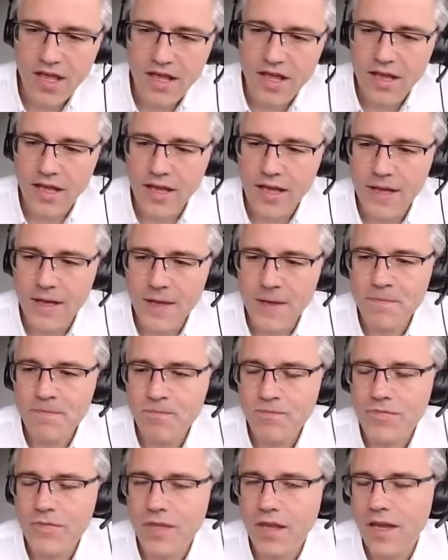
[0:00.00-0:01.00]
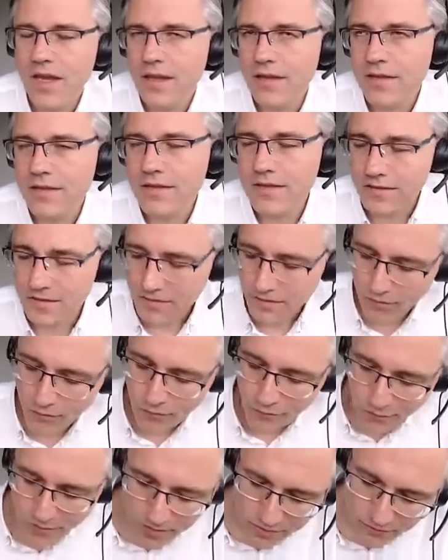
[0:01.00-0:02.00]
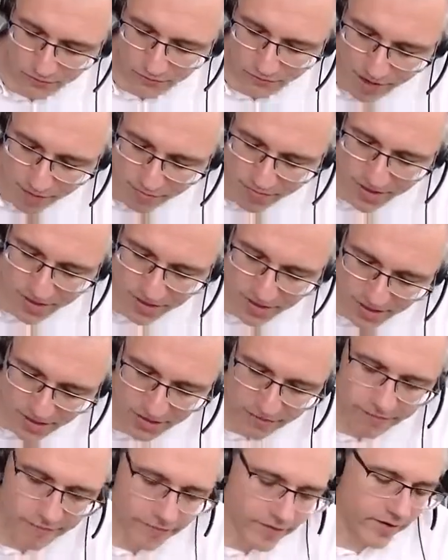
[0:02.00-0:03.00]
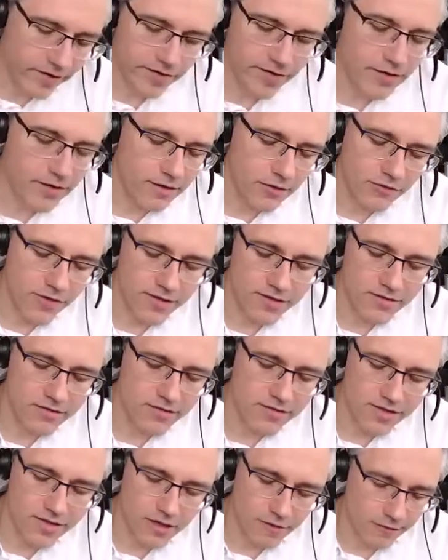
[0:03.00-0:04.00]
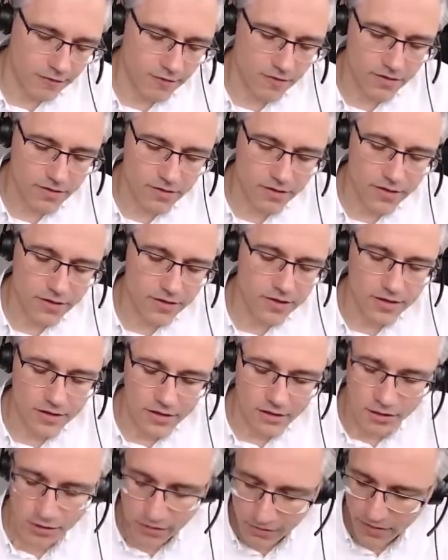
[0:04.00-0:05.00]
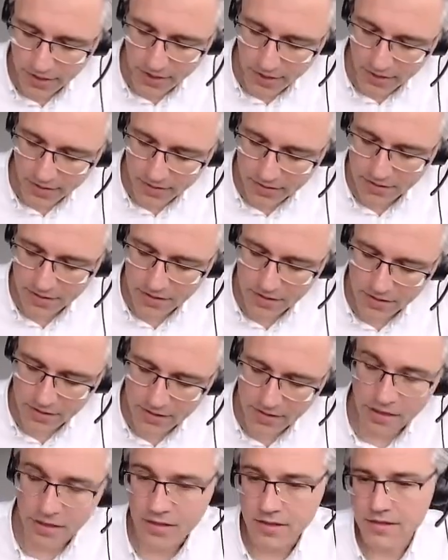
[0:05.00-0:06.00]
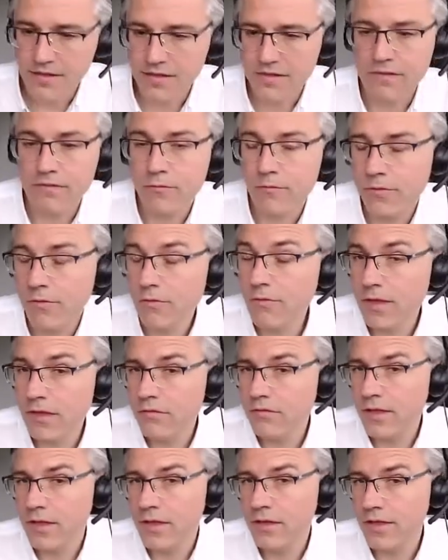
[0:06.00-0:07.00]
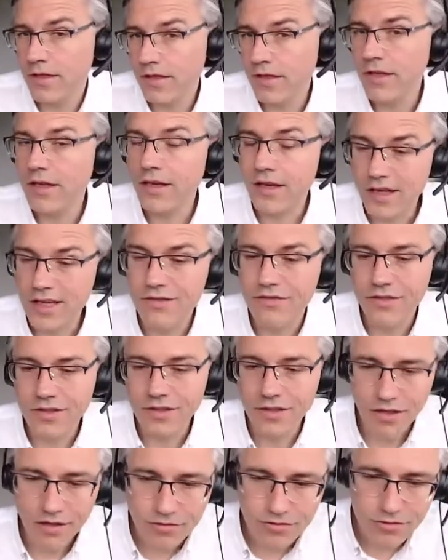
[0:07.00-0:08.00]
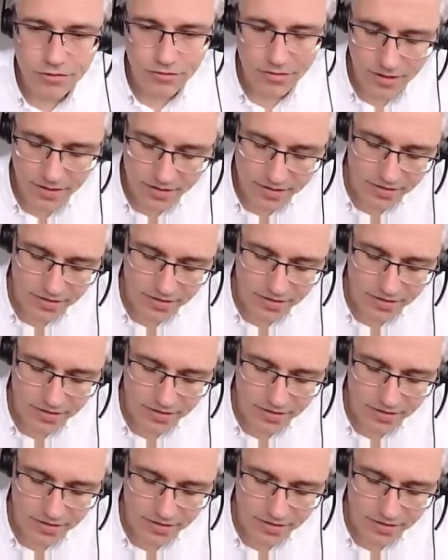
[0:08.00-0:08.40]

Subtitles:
And one very key thing that investors definitely look at is when looking at a given country and its